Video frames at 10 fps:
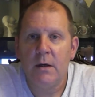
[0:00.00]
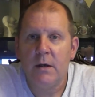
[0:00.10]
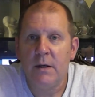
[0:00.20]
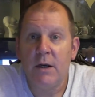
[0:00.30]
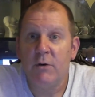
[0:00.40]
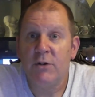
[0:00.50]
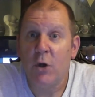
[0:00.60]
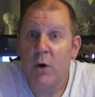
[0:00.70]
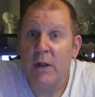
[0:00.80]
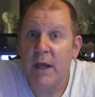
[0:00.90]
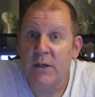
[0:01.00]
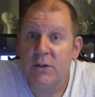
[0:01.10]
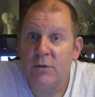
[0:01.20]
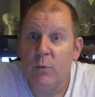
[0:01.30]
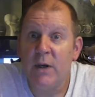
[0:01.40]
Kadarius Toney
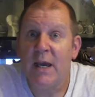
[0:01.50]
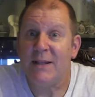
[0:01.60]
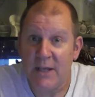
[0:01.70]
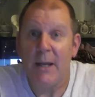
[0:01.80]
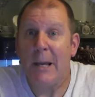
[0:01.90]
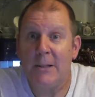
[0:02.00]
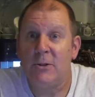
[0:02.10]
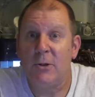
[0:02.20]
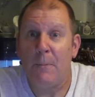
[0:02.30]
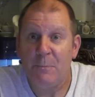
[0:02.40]
last week had 10 catches